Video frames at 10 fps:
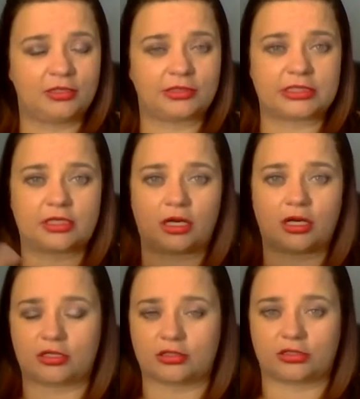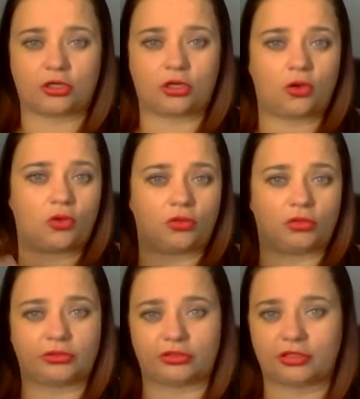star,
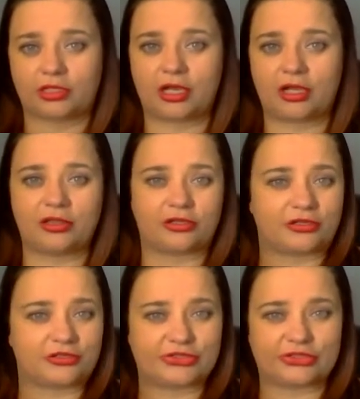gold, or colors,